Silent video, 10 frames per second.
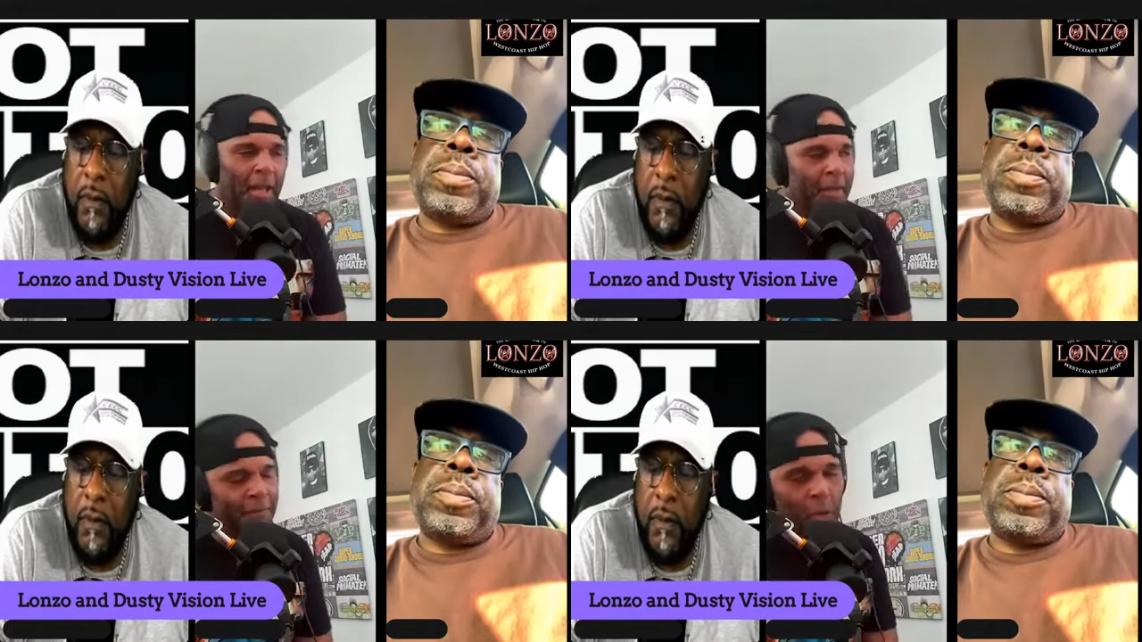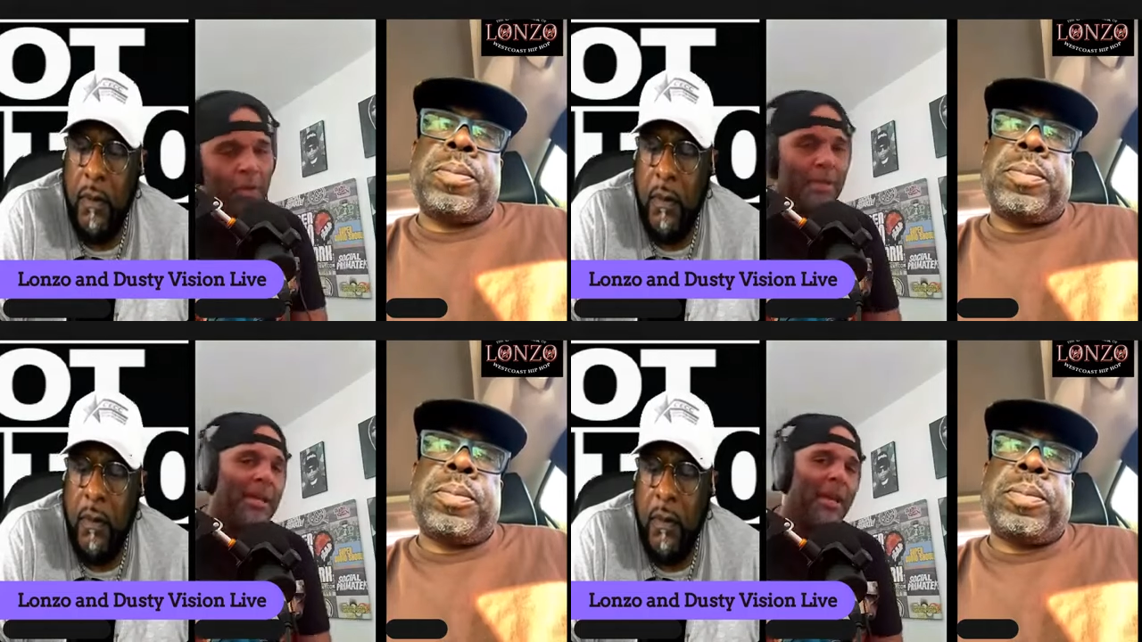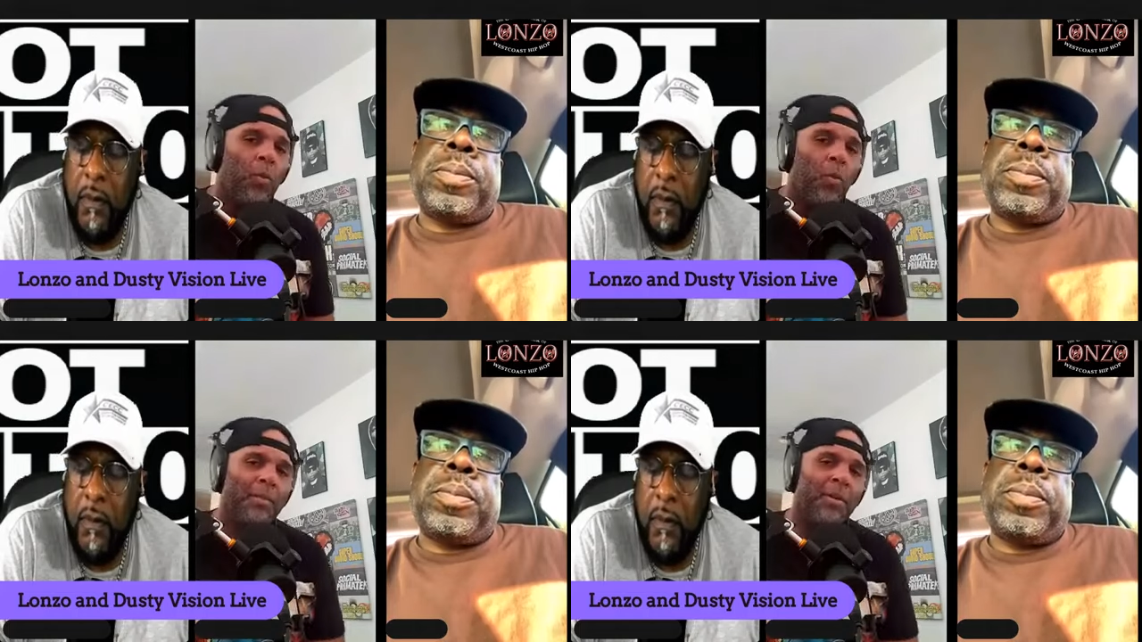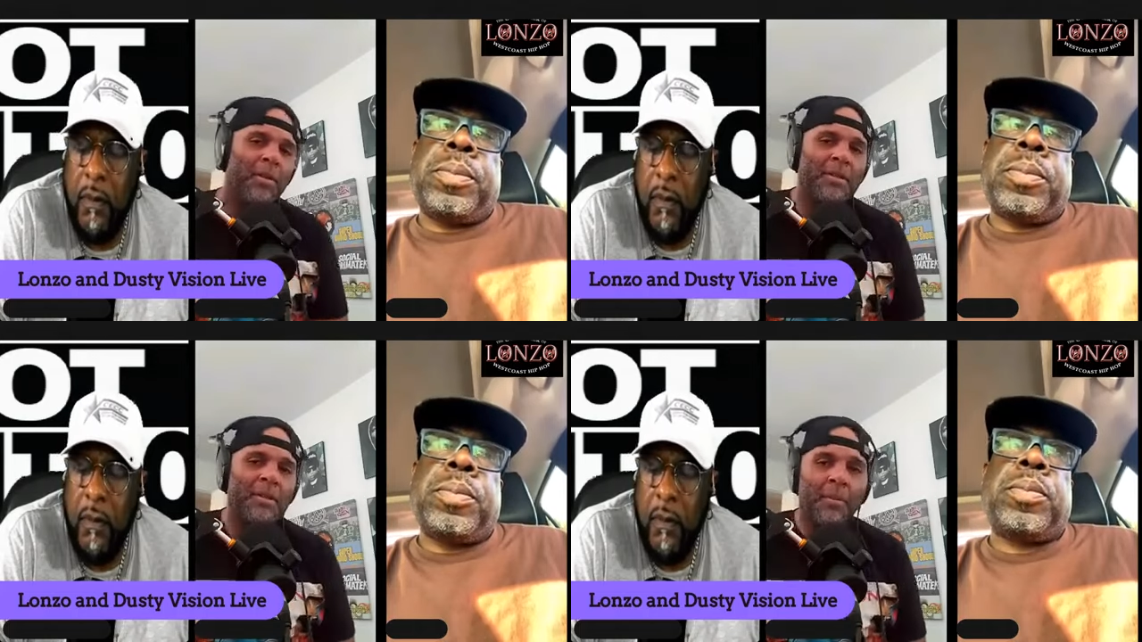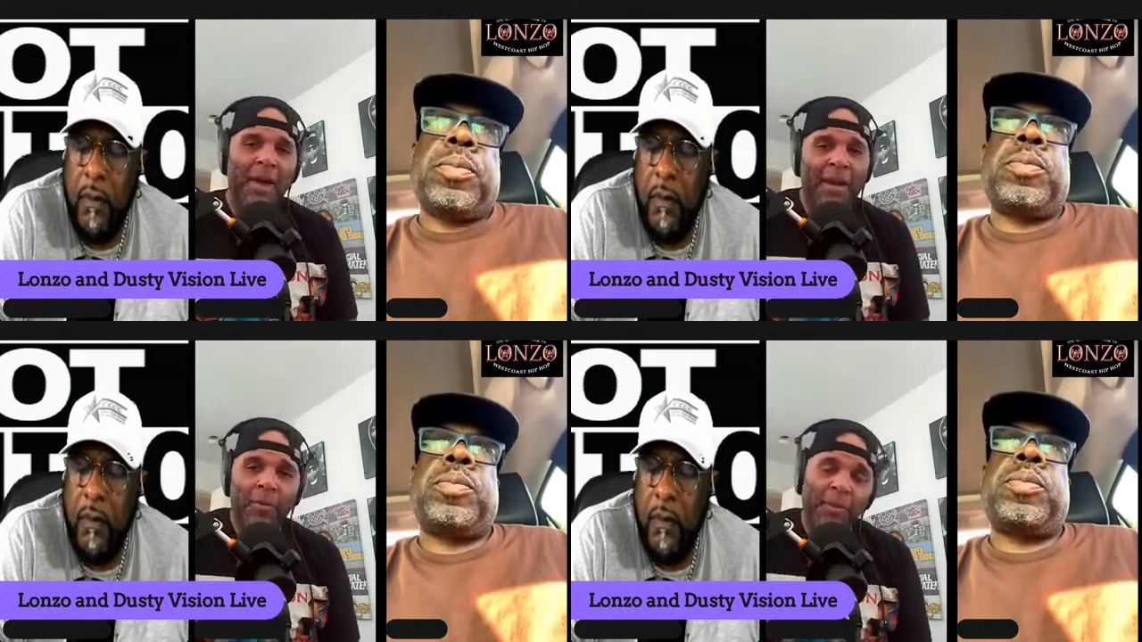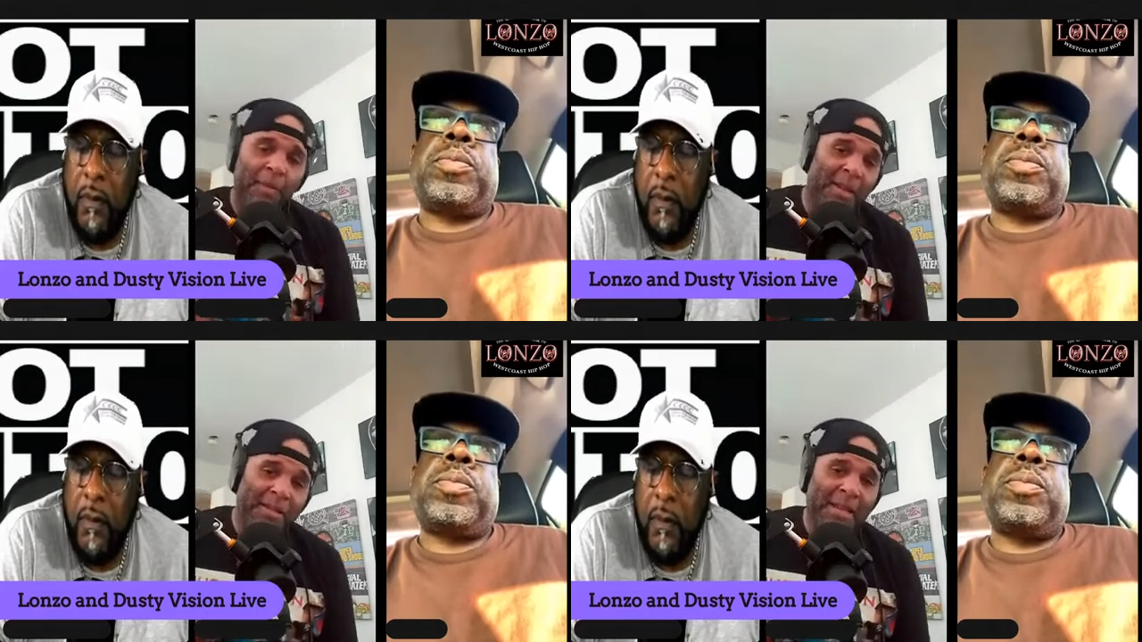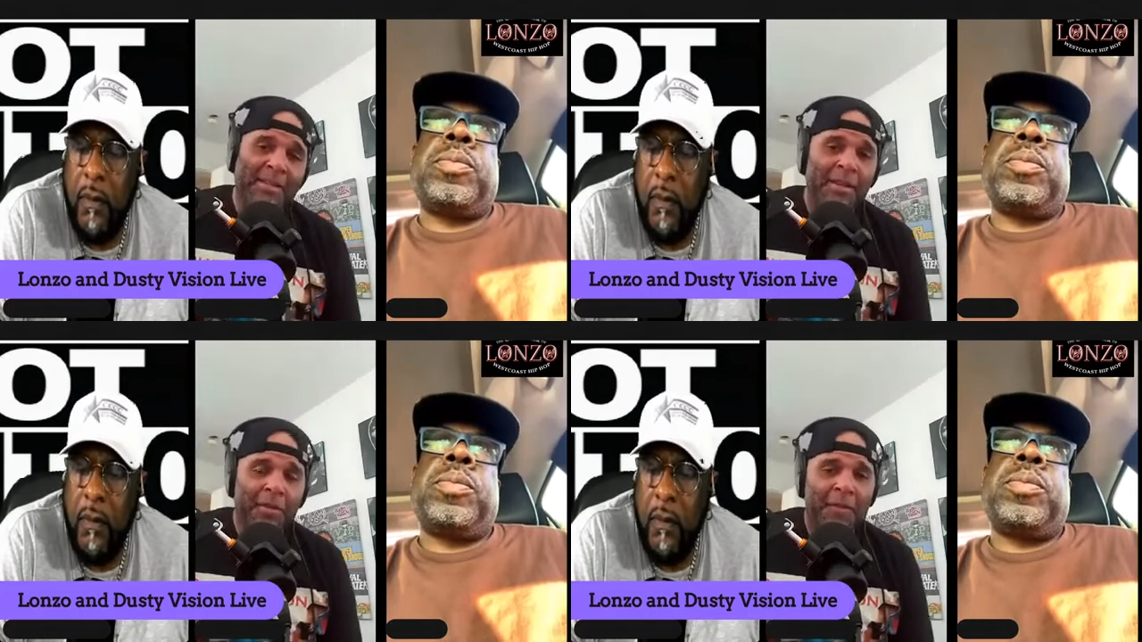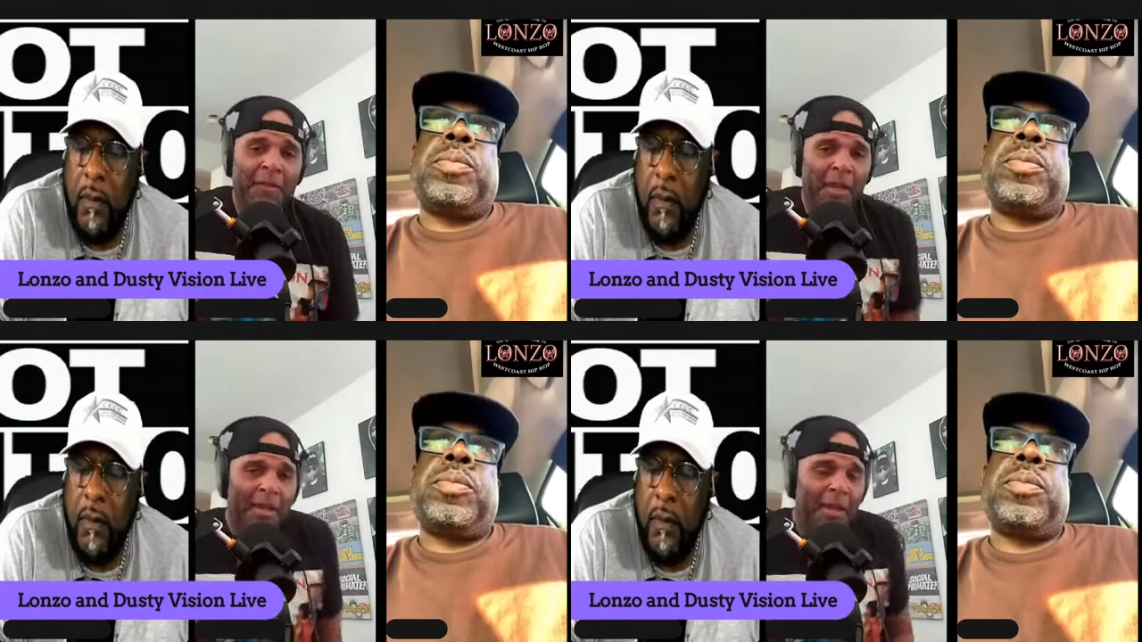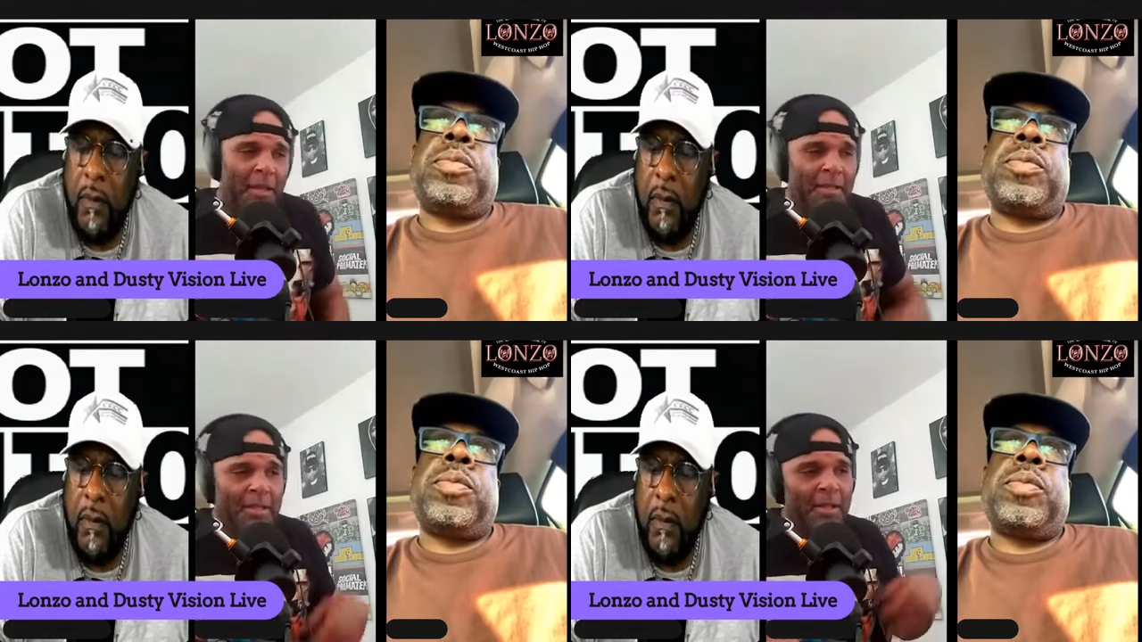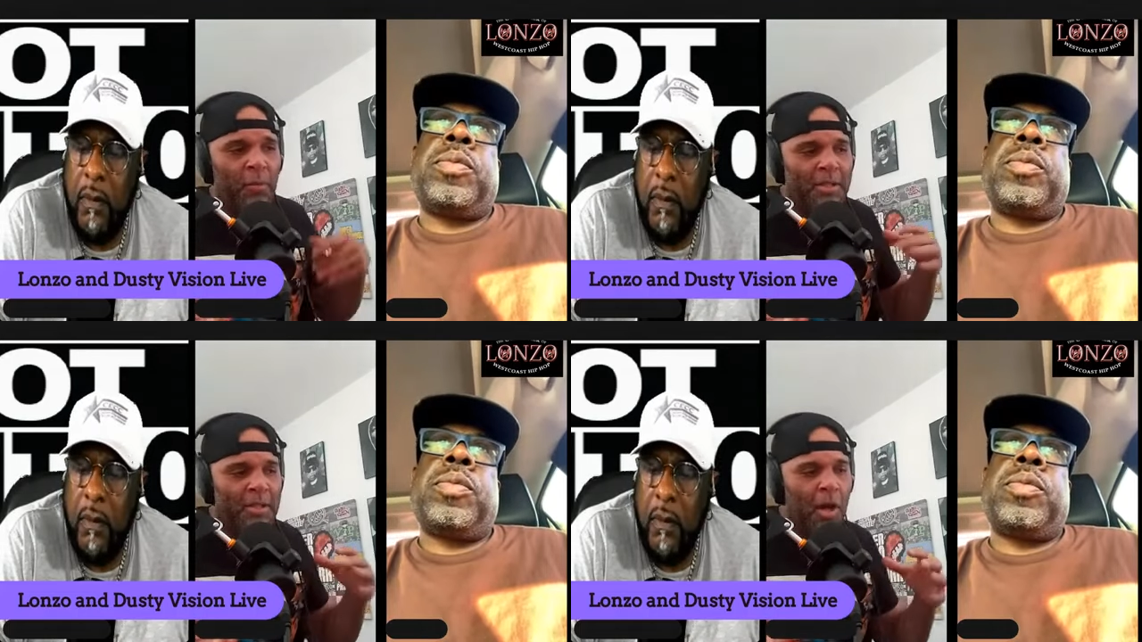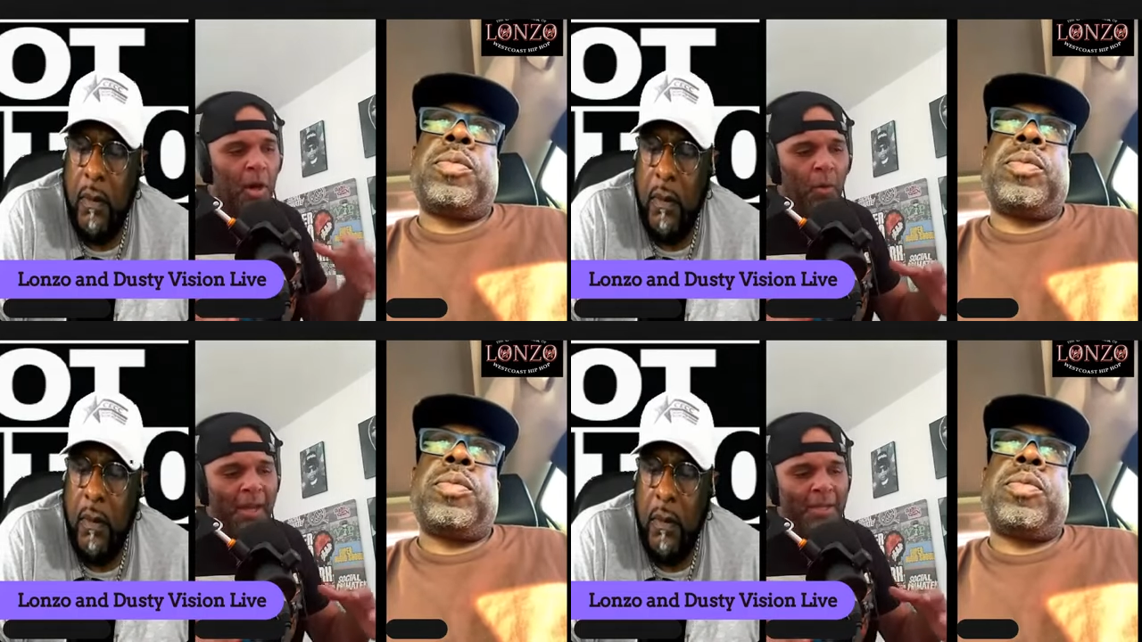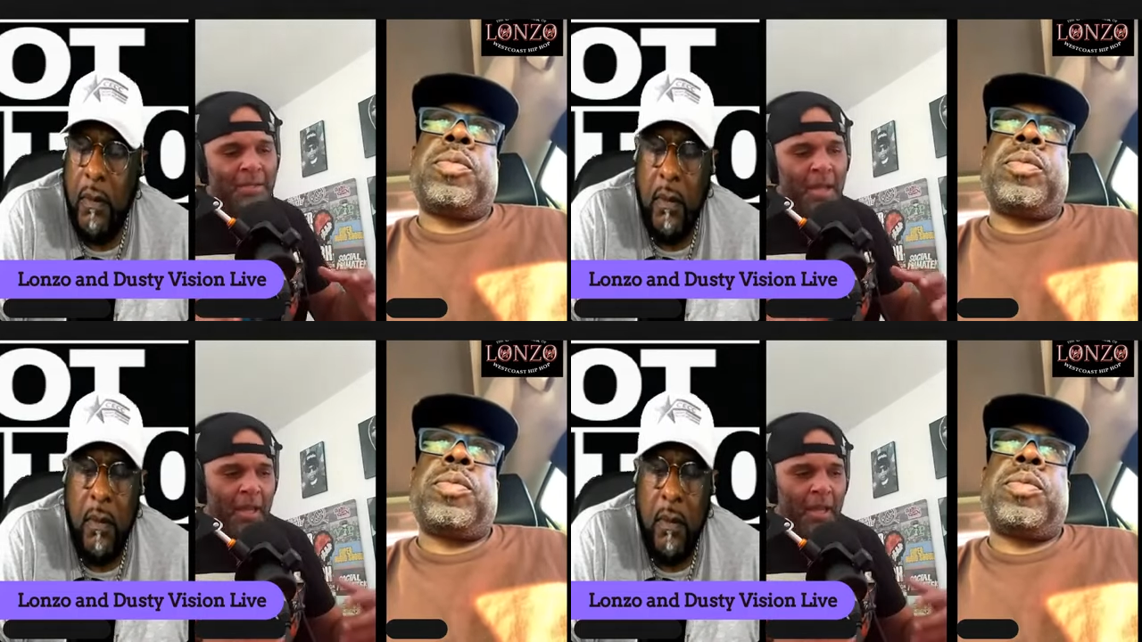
Speaker 1: If you could take one person to battle with, because that's another thing. King T was always,